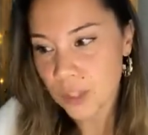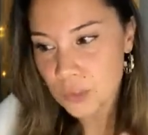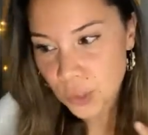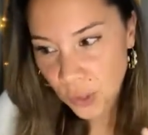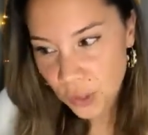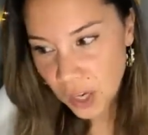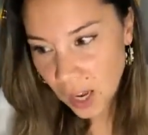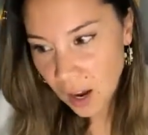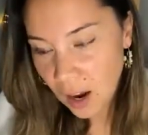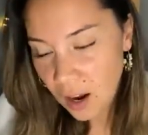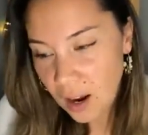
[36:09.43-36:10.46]
So
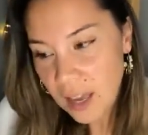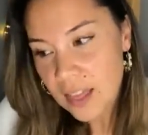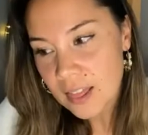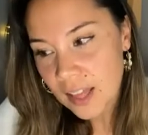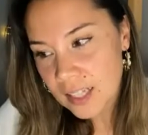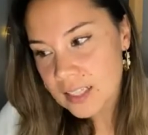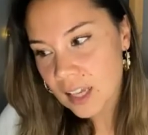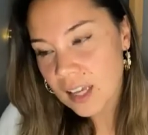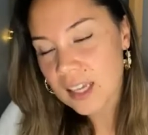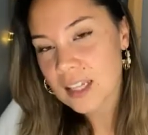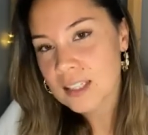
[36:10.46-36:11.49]
that's,
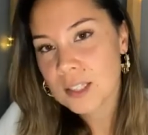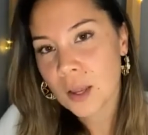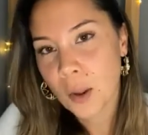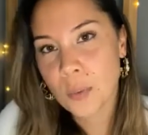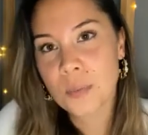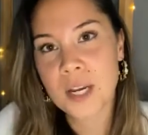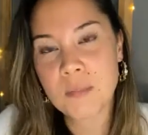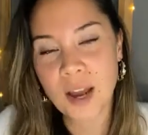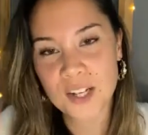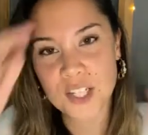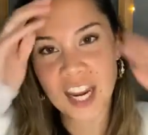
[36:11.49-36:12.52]
I guess, pretty
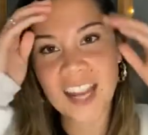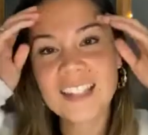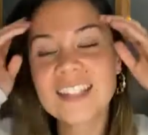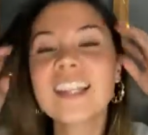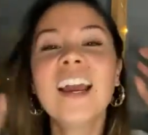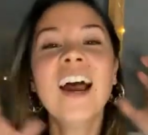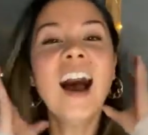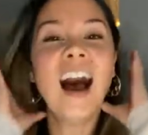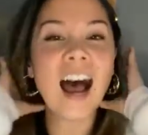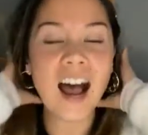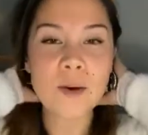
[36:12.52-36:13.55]
much it
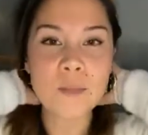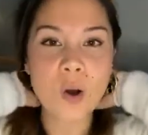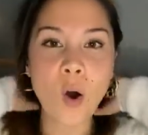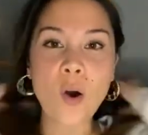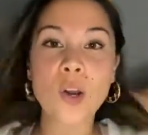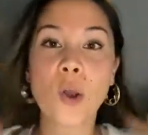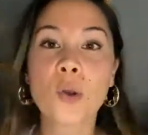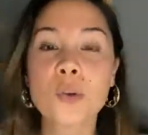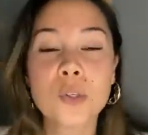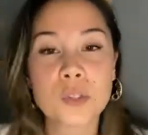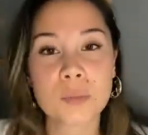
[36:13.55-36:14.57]
on who
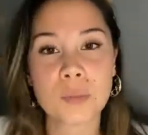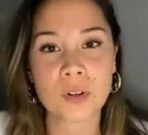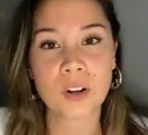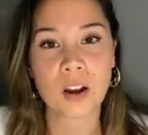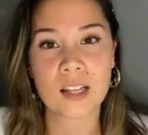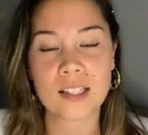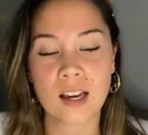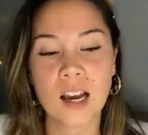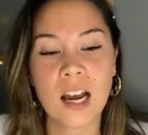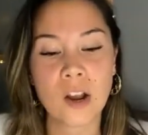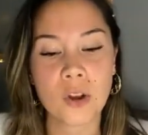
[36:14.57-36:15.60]
your spirit guides
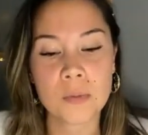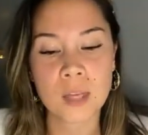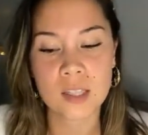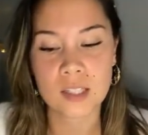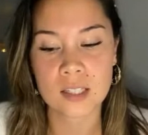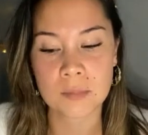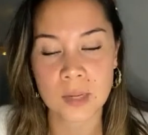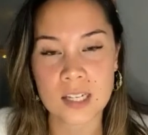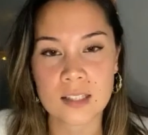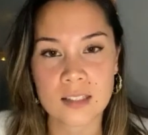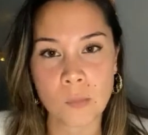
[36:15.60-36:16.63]
are. I hope that this has
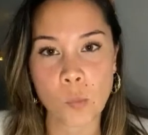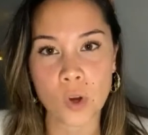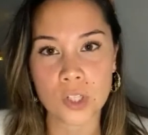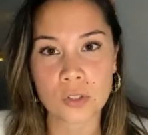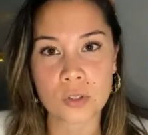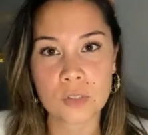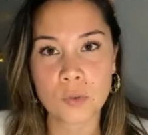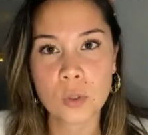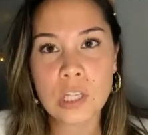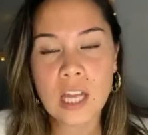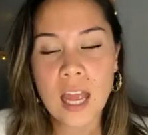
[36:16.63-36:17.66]
been somewhat
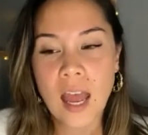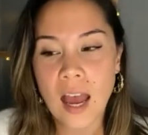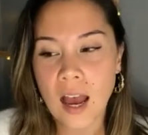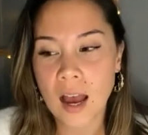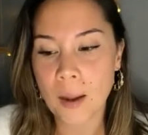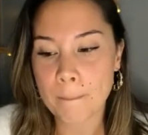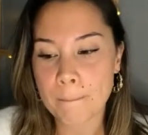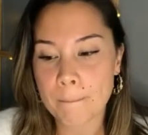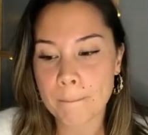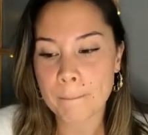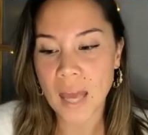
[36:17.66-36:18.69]
useful,
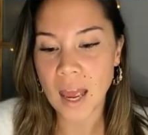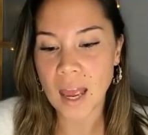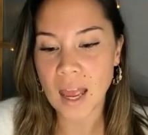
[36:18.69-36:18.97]
and